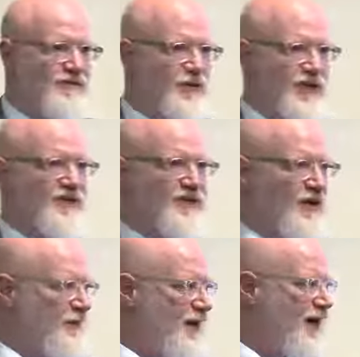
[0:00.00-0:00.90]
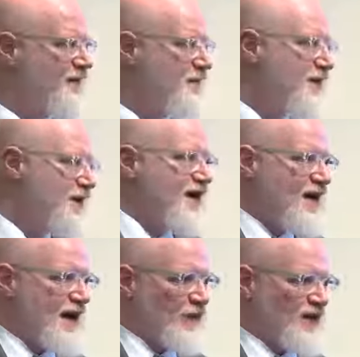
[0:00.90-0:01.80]
of tweets going by.
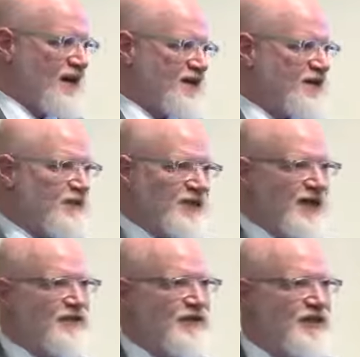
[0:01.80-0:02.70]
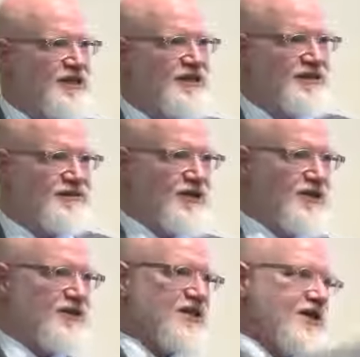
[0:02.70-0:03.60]
And when ISIS puts out a release, you
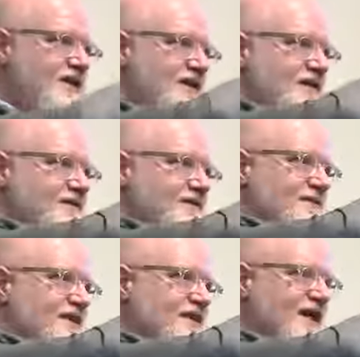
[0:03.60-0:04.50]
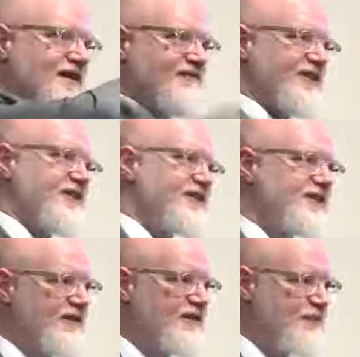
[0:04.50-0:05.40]
can see it's like a very
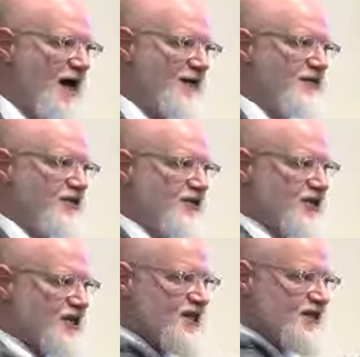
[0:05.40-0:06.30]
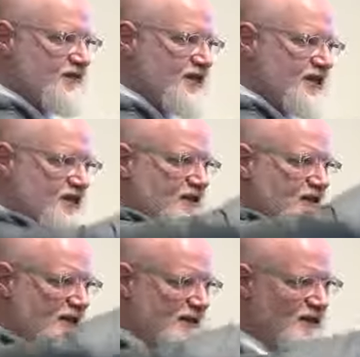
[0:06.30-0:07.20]
distinctive pattern. You just see the release
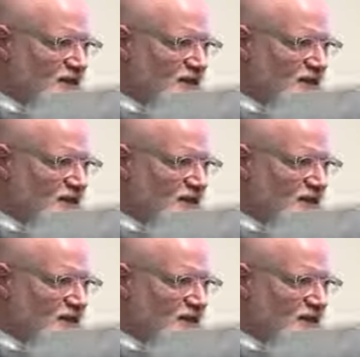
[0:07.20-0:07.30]
like